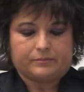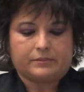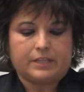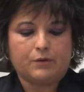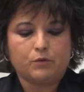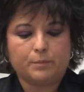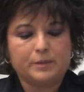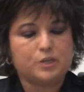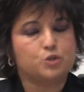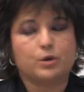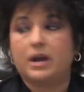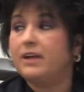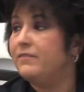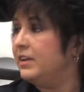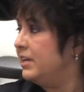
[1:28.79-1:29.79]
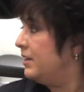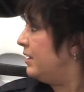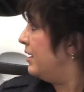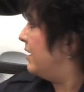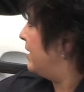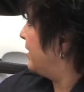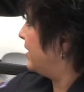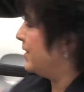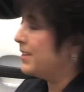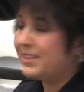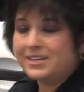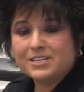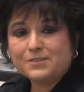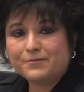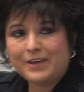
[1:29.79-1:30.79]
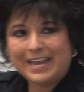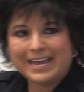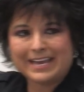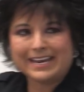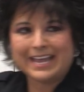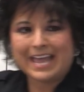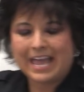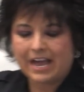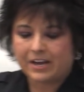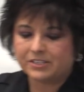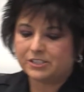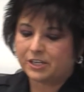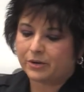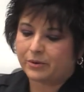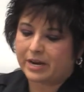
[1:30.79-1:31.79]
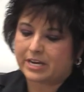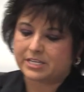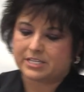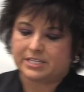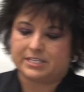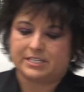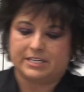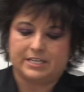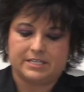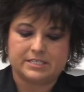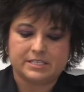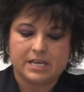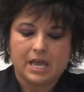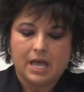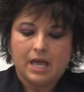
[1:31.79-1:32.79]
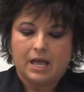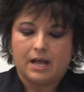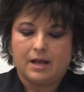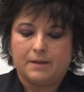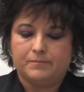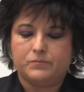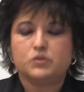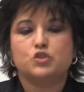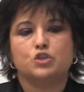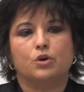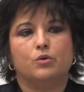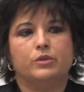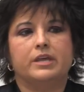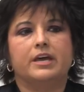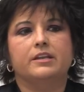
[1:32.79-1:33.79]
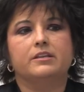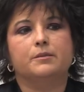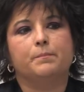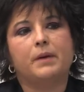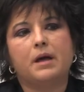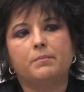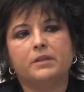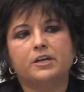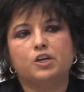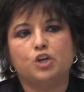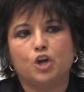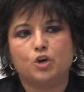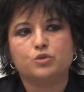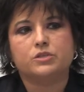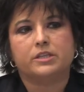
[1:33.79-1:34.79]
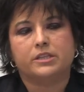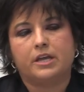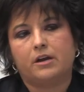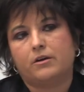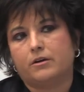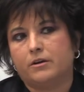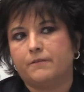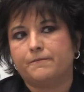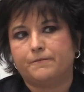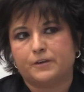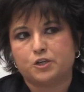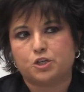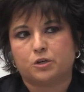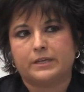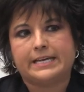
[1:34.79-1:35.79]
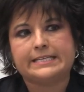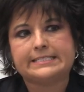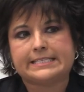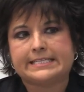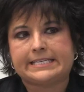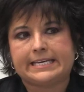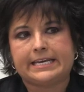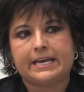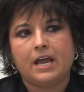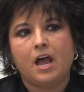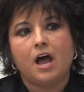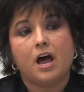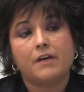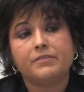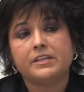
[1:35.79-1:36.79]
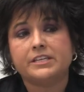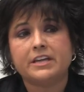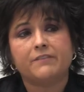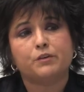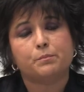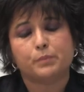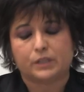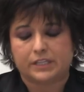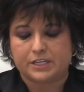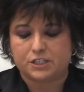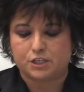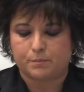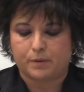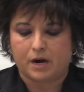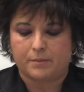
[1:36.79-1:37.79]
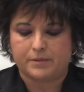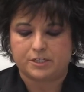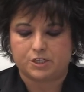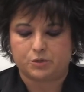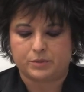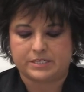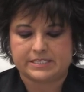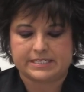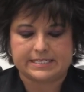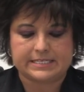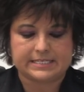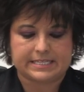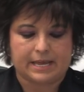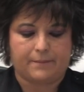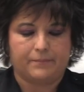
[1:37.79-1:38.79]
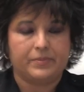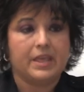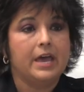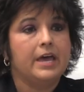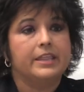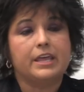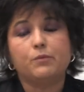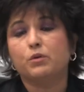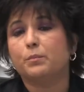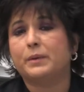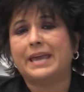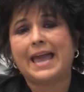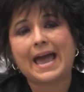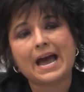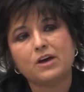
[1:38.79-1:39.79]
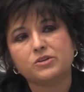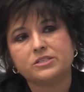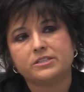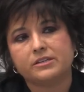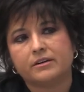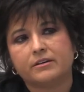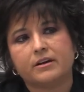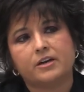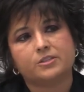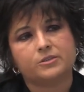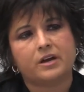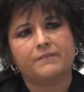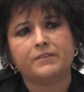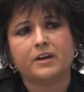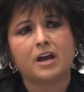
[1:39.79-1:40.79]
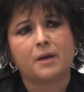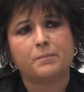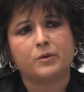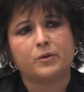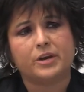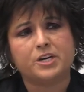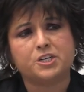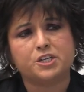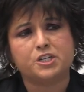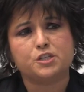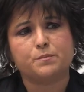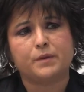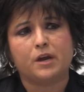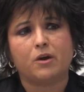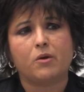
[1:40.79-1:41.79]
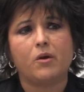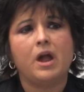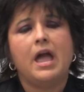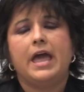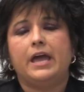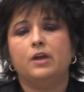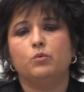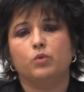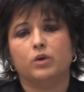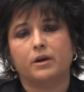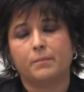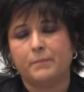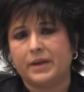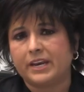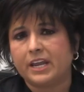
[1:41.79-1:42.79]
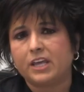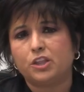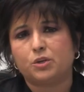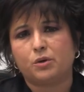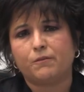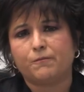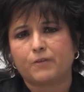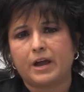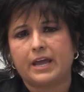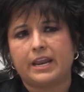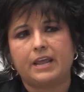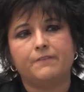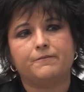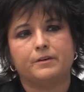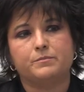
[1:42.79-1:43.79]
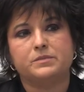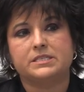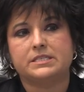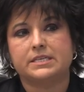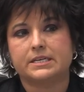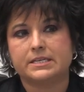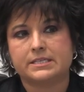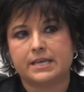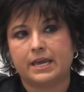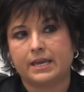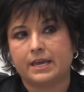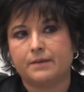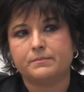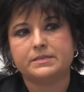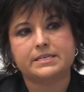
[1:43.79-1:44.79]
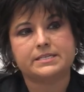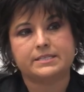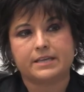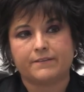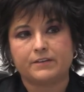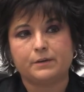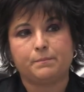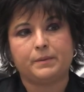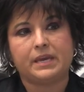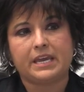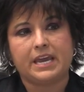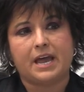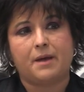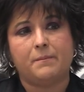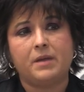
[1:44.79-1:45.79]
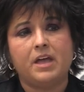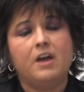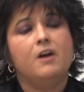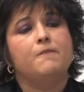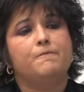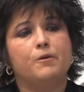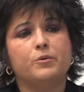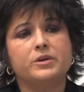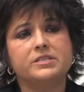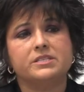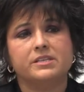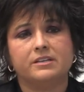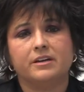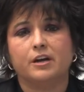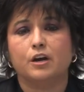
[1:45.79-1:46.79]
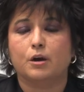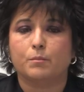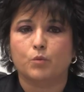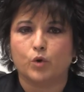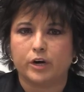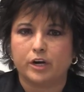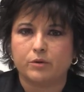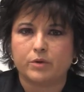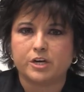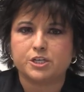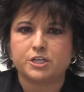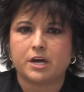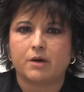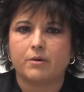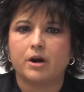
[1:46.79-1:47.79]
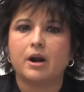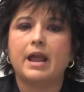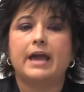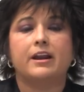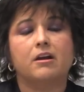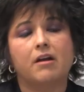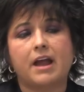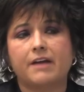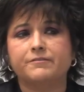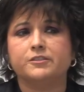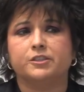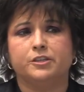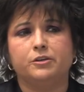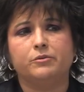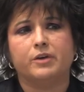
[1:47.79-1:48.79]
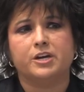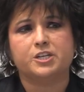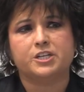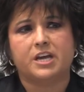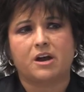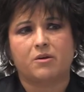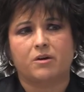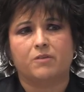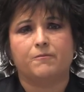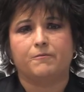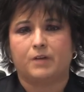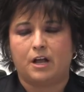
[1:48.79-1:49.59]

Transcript: They will be driving this van out to crash scenes so that the public knows that they are an official entity of the Denver Police Department to assist them. They will be housed here at our Traffic Operations Bureau and work Monday through Friday from 6 a.m. to 7 p.m., focusing on our morning rush hour and our afternoon rush hour